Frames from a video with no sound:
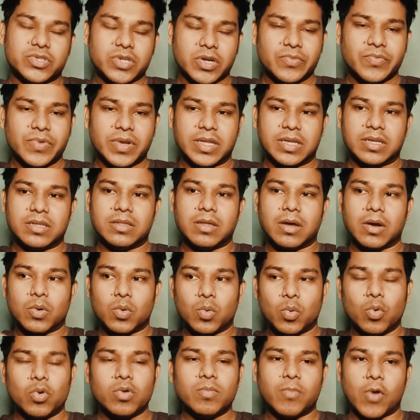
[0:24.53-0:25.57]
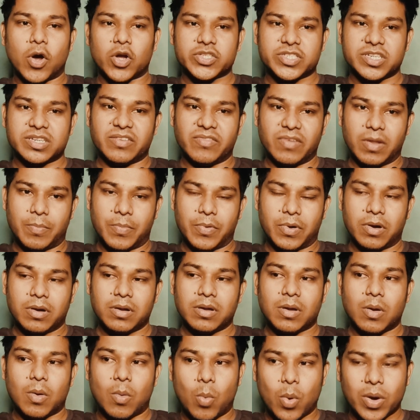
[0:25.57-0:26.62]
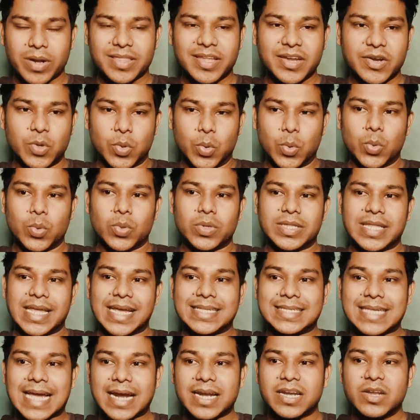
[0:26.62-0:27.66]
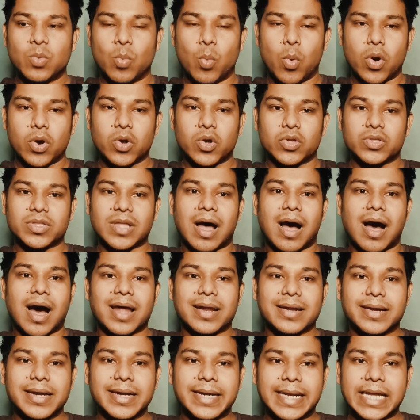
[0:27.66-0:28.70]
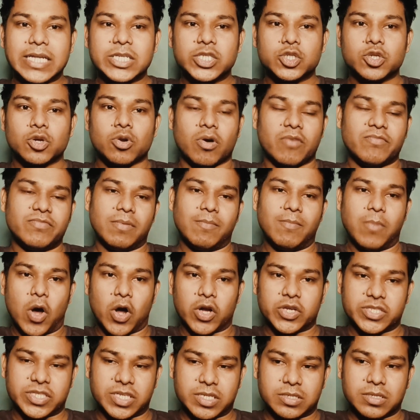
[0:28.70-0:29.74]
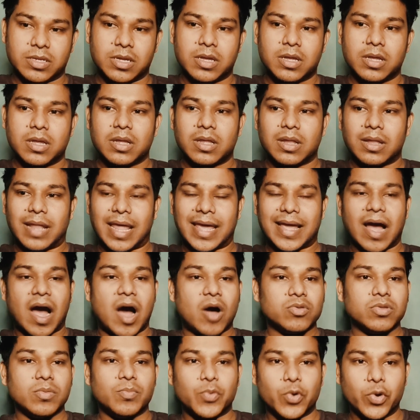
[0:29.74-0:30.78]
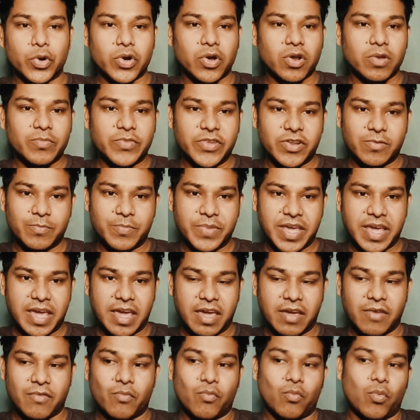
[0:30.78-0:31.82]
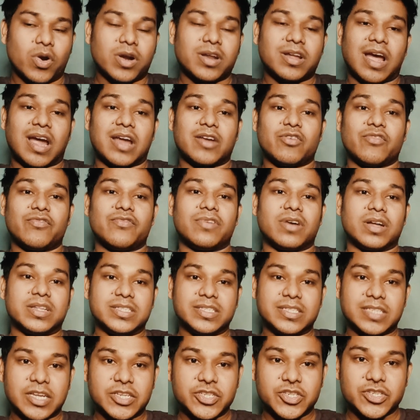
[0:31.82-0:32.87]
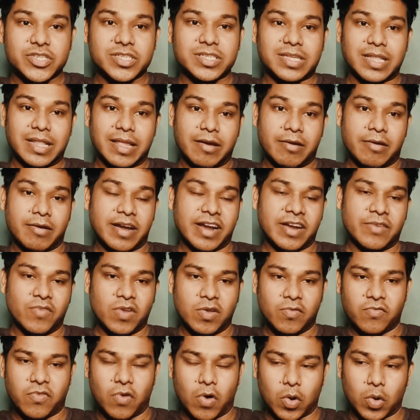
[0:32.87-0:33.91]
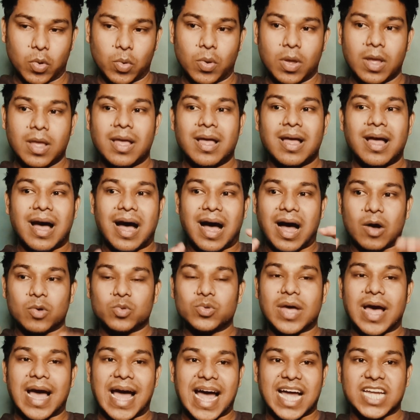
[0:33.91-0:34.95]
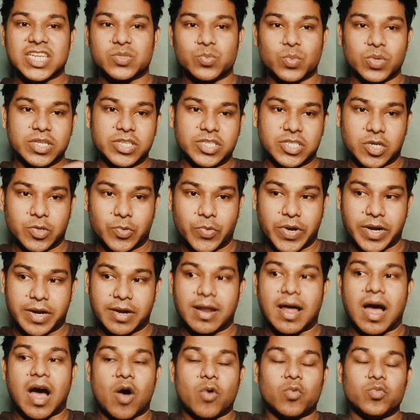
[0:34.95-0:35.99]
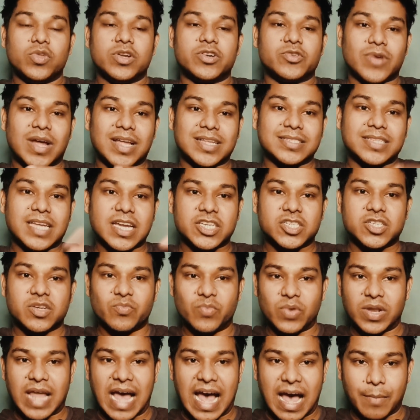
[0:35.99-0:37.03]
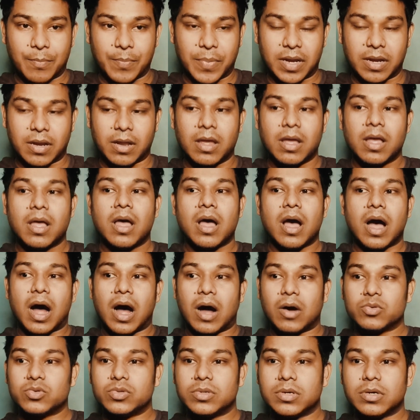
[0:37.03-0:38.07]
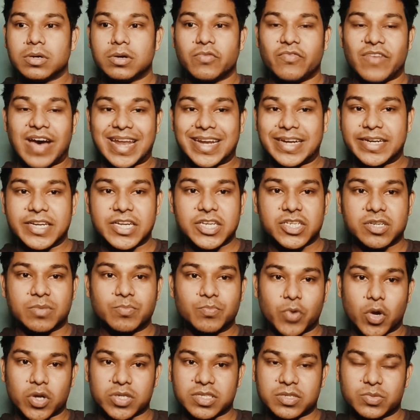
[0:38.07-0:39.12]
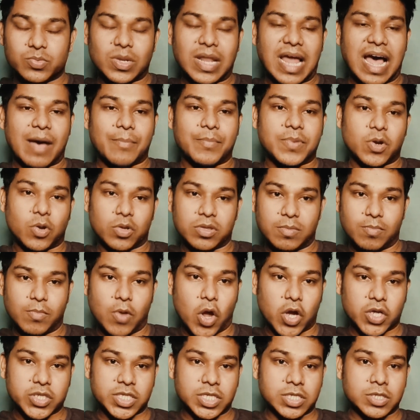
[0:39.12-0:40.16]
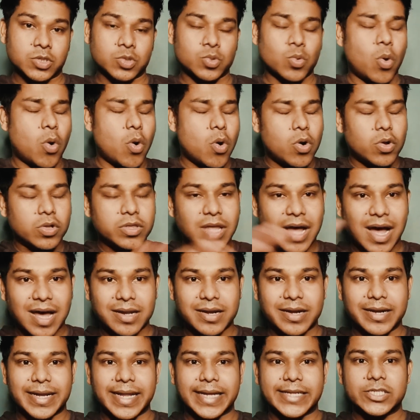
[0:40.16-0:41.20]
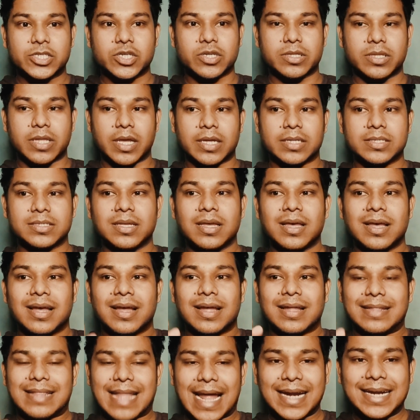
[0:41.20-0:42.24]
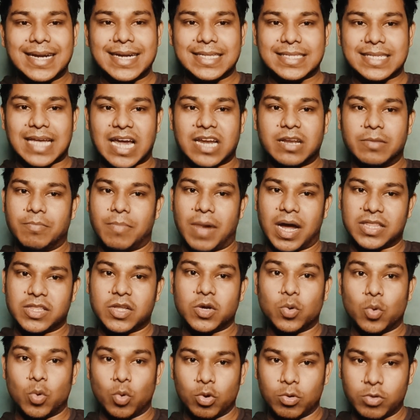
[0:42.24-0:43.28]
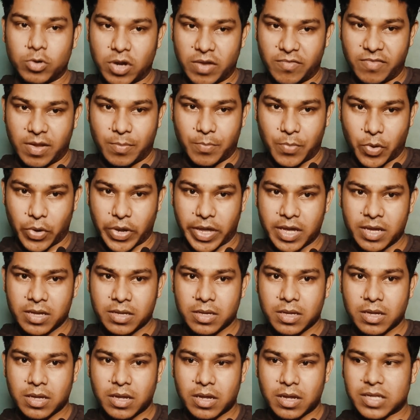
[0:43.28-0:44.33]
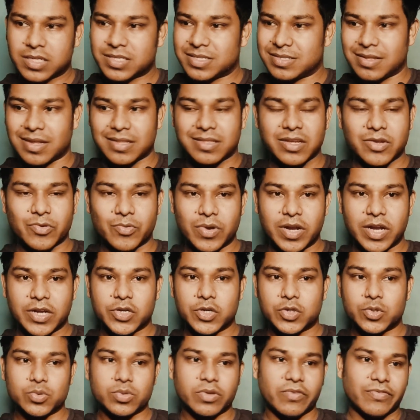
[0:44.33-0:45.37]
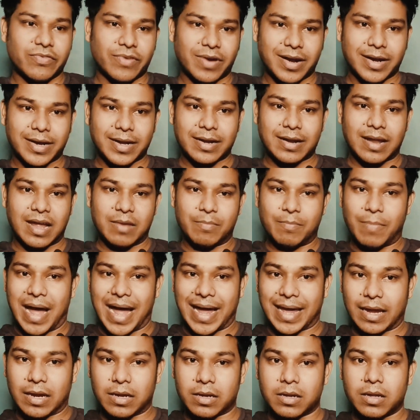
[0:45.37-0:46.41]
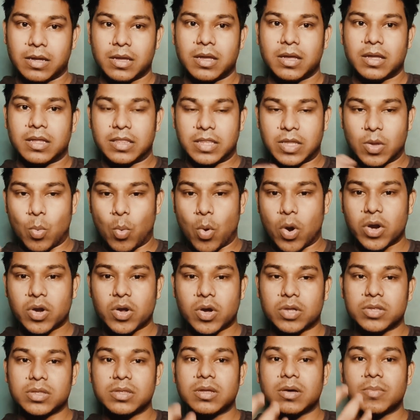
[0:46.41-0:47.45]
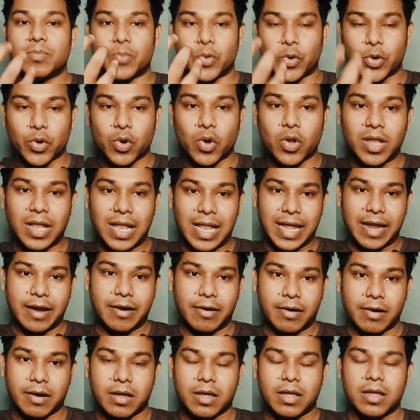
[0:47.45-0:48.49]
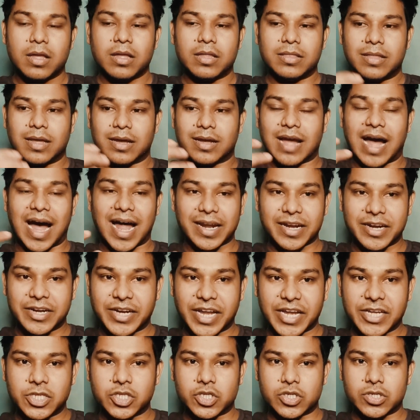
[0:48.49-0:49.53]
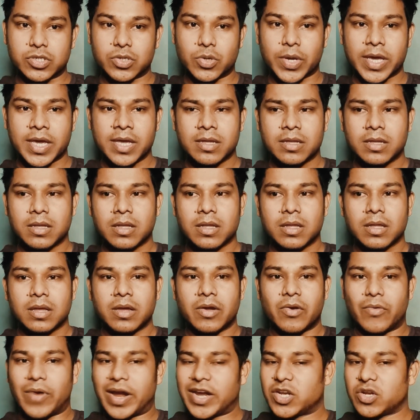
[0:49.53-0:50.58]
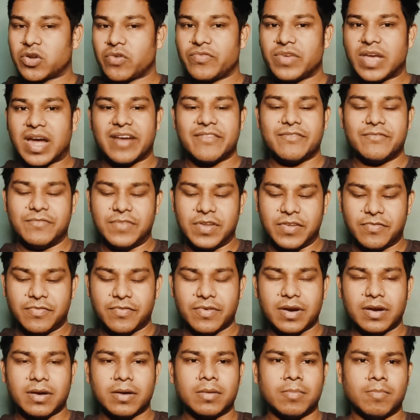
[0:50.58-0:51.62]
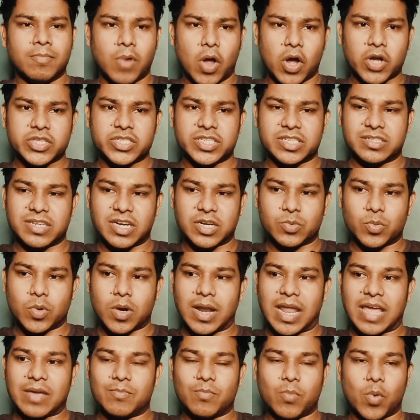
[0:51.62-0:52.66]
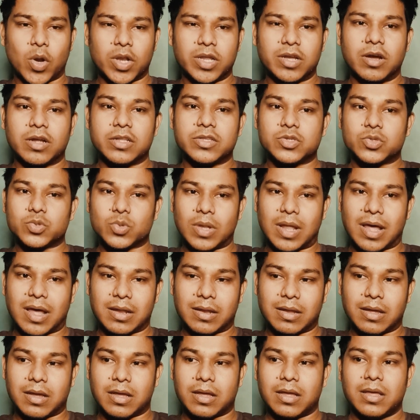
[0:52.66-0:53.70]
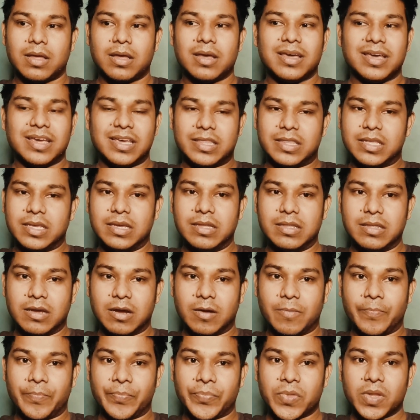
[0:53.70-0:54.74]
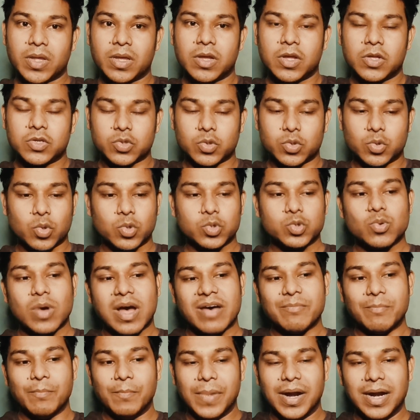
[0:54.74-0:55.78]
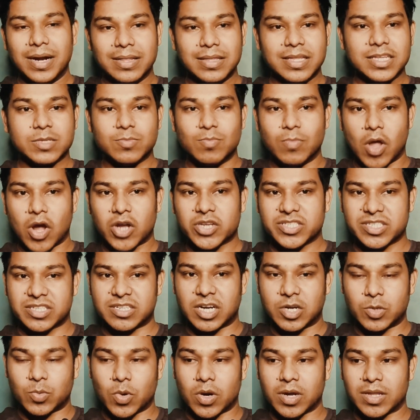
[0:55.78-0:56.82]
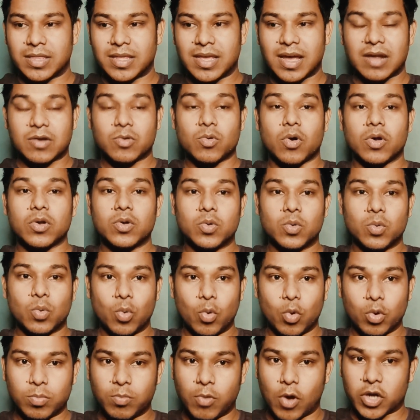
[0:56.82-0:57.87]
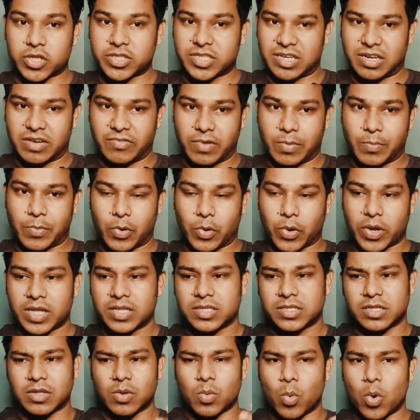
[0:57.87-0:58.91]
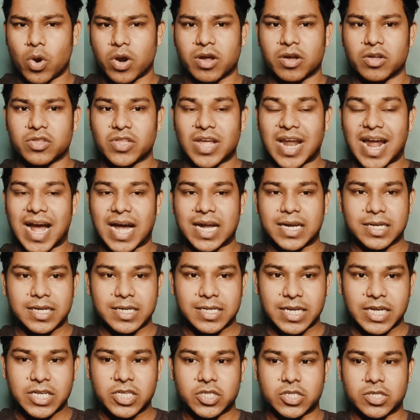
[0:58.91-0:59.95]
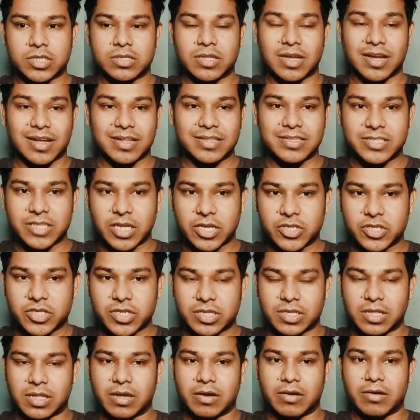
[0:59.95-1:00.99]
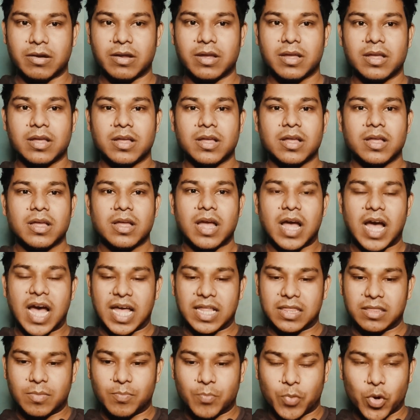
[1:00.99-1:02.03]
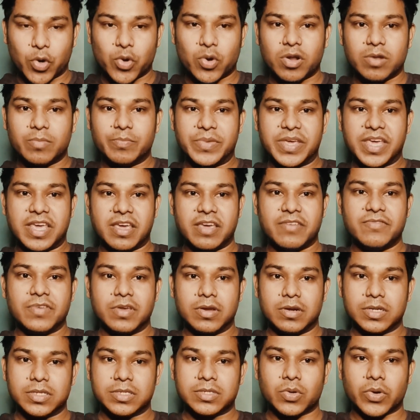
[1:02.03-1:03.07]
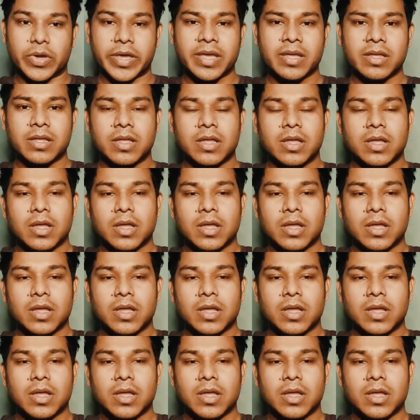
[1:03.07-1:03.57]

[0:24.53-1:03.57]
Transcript: generally, the core blockchain developer, what they do, they exactly work on the architecture of the blockchain, like how the protocol will behave, what kind of consensus layer it will follow, how the hash will generate it, how the transaction will happen, how the validation process will happen on the blockchain. So all the architecture things that are designed by the core developer, okay? It's nothing related to the front end and back end. They work on the protocol layer, the architecture, okay? Right now, we have different blockchain network like Polygon, Solana, Ethereum. So those who have built this blockchain network, they are called core blockchain developer. Okay, so they work on the architecture, the consensus layer, and the protocol behaviors. Okay,